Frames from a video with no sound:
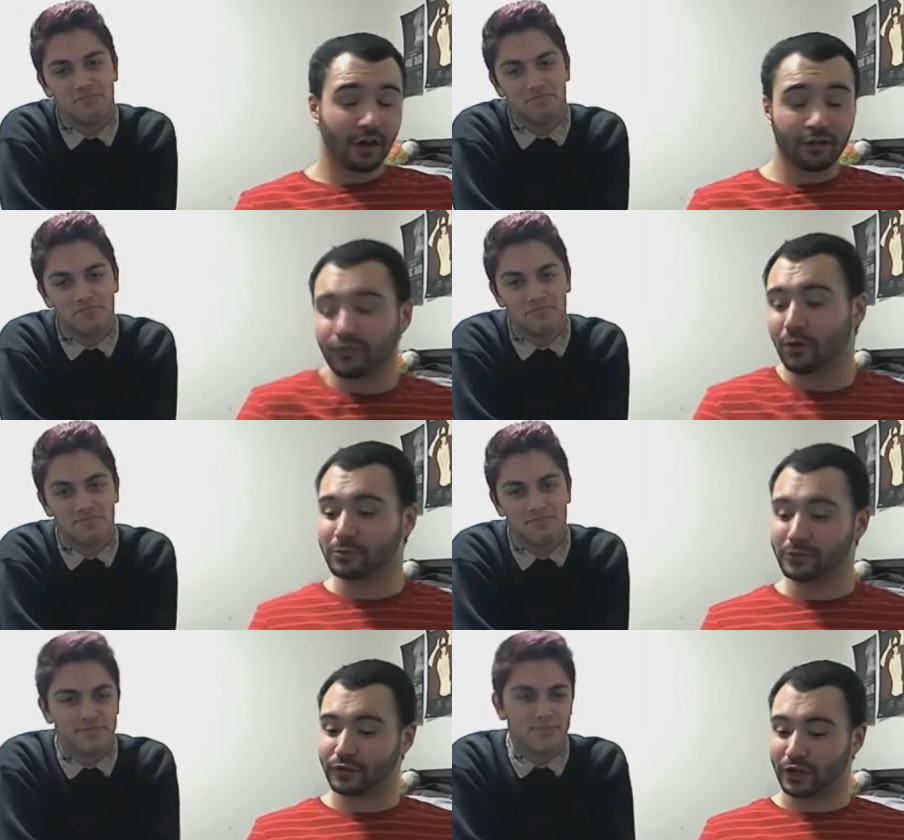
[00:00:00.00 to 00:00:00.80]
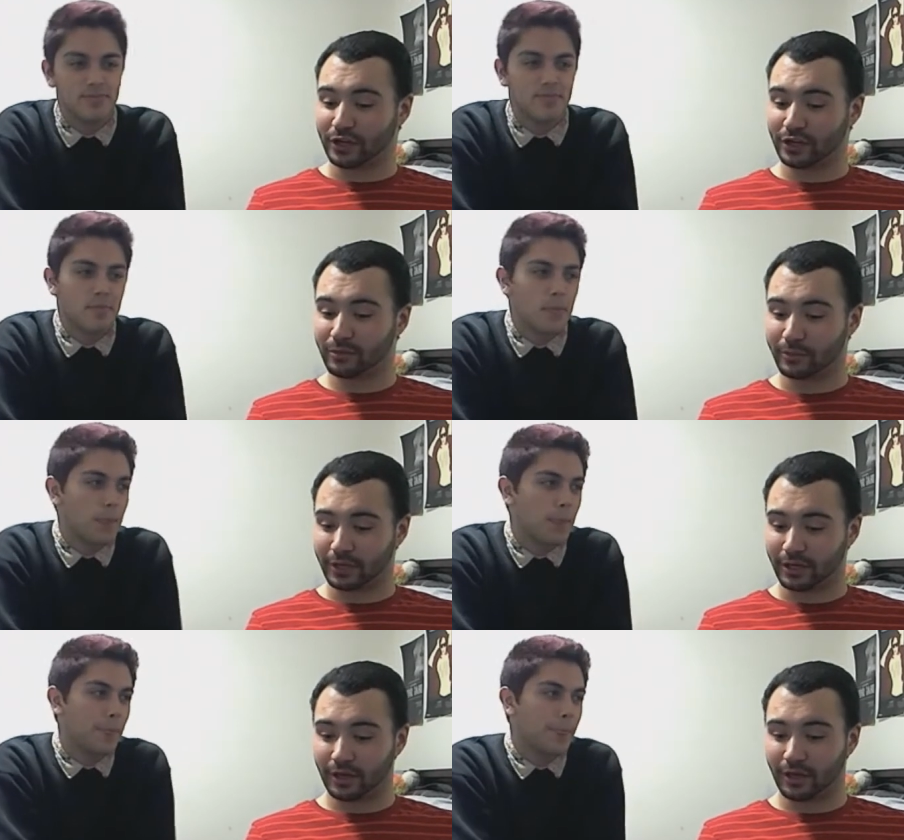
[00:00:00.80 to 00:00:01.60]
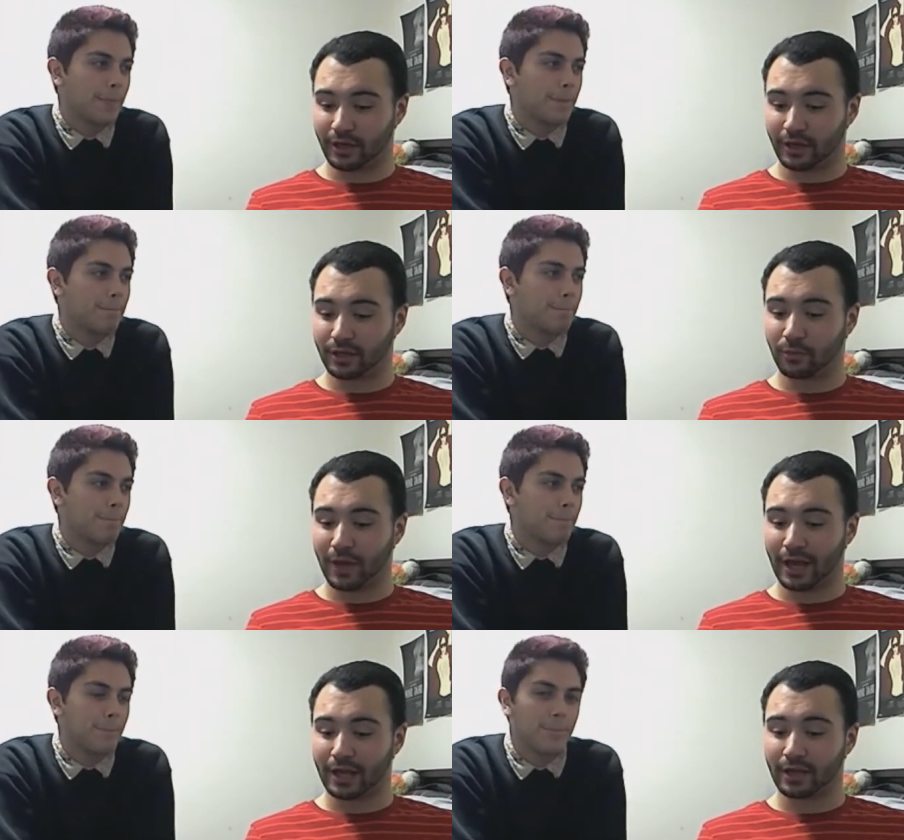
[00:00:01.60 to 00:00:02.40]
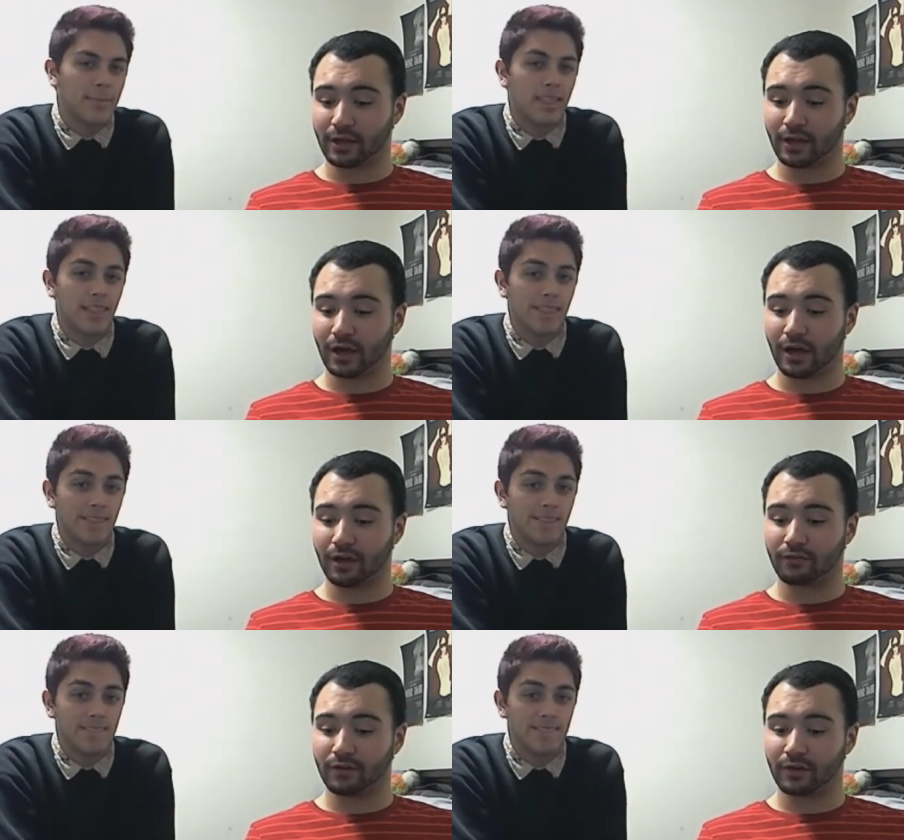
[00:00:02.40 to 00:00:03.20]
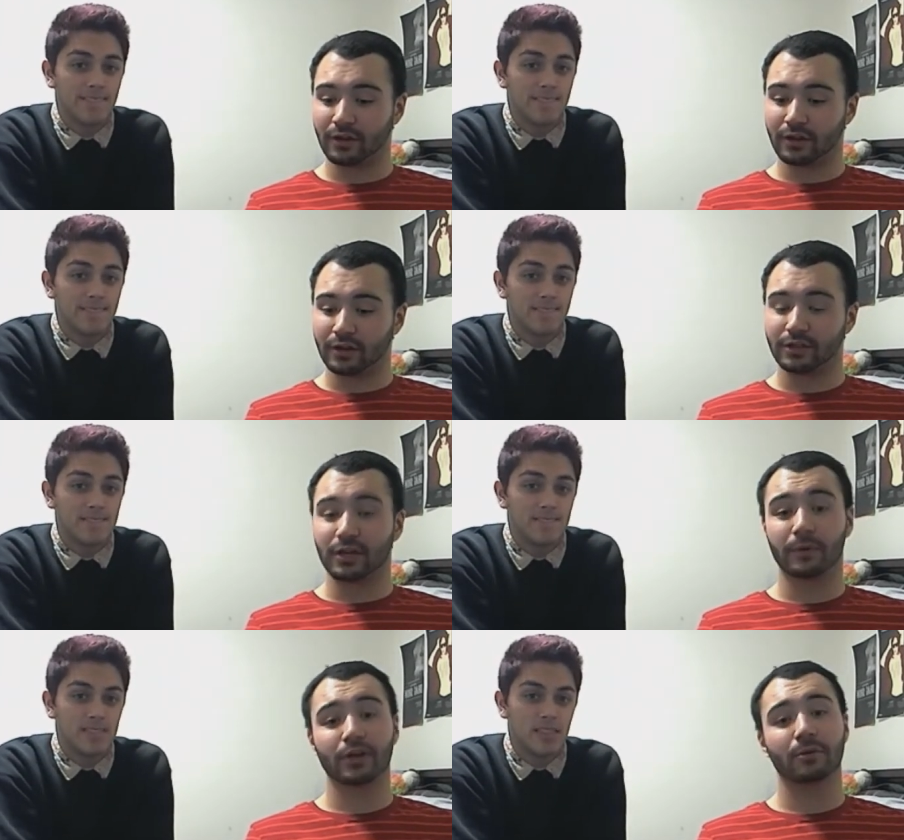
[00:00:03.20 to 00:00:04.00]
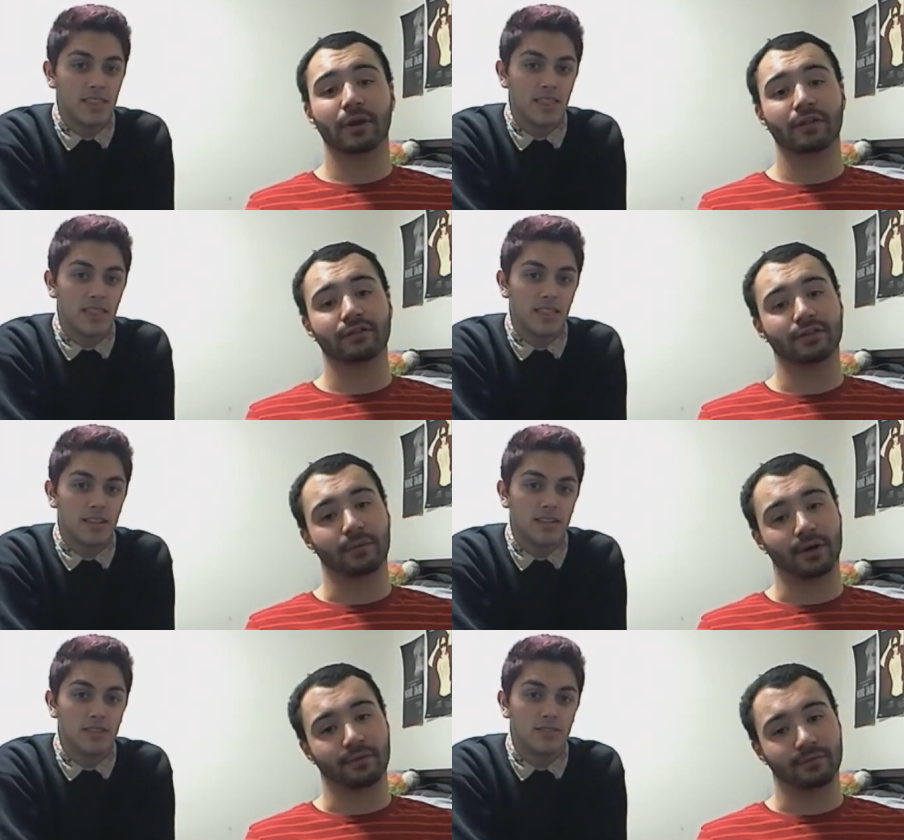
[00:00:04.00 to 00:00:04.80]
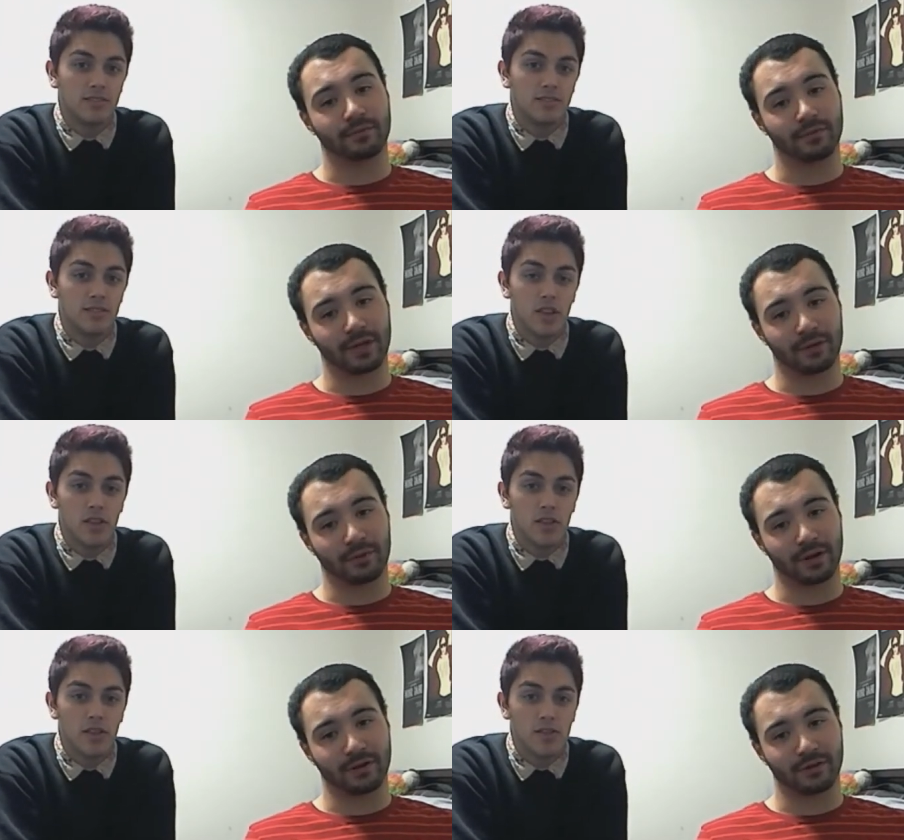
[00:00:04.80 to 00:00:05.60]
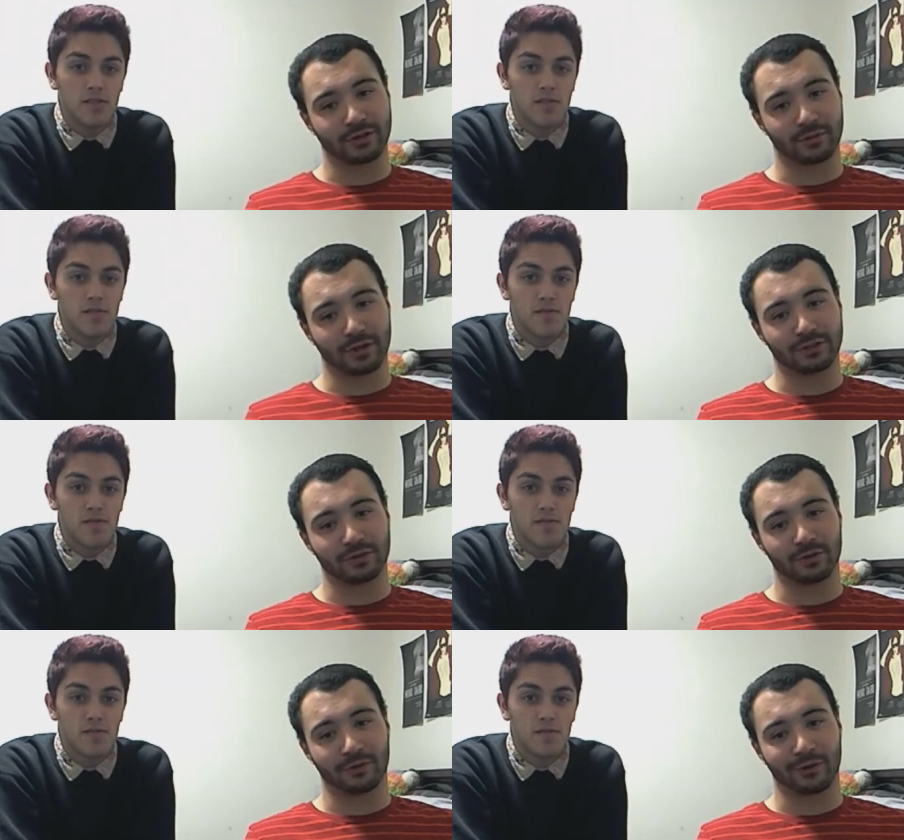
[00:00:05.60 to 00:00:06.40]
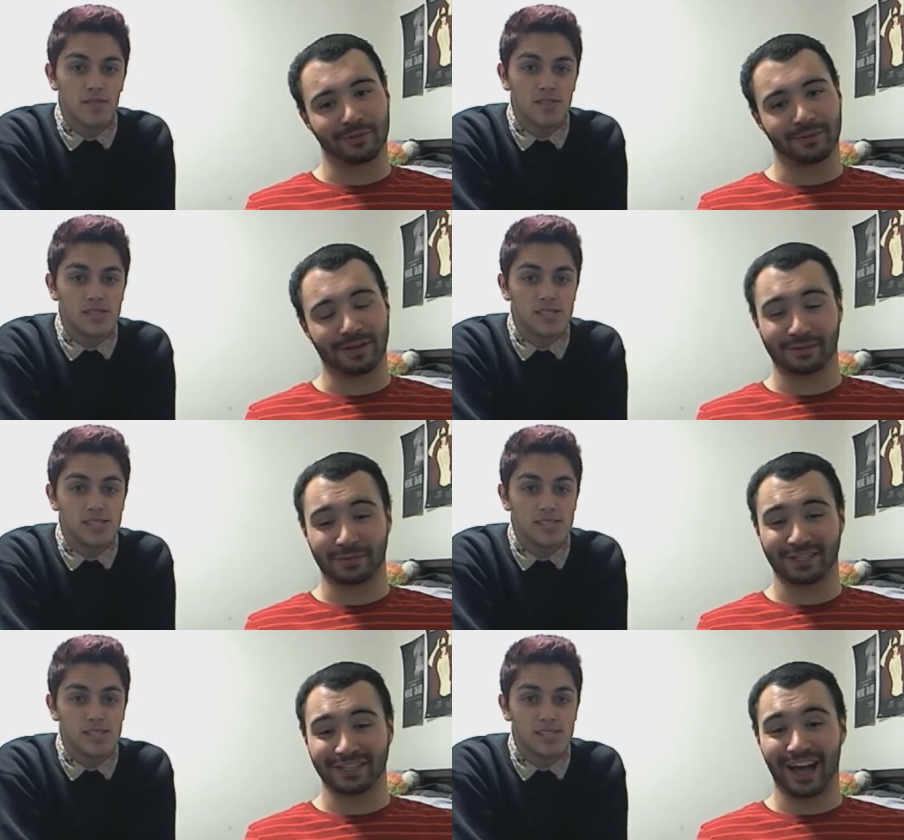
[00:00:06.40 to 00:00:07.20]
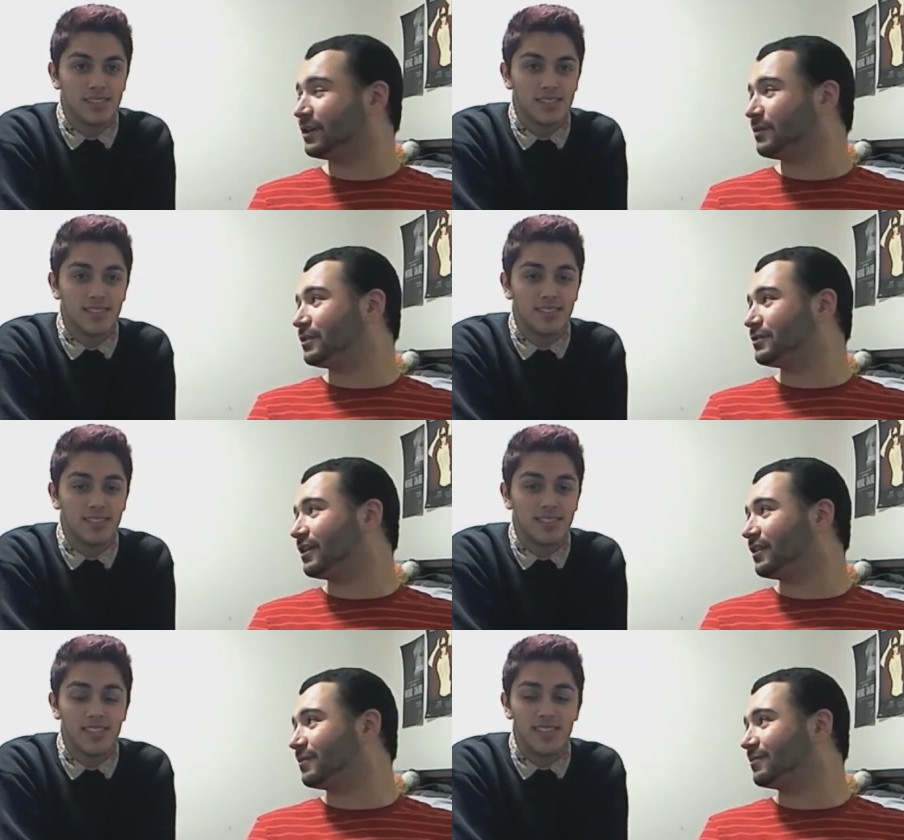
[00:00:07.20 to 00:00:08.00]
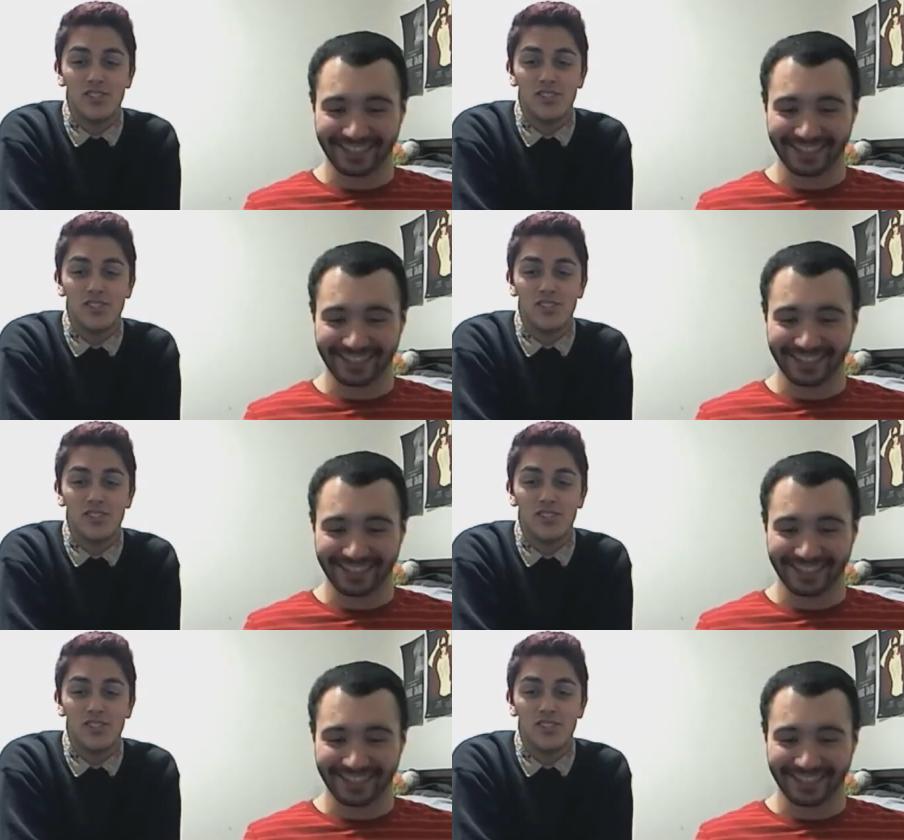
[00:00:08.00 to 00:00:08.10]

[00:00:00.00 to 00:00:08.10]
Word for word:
Speaker 1: Other forms of shade could be in the way of knowing you're better than someone. Like when Richard walks into a room and someone says hi, what do you say to them?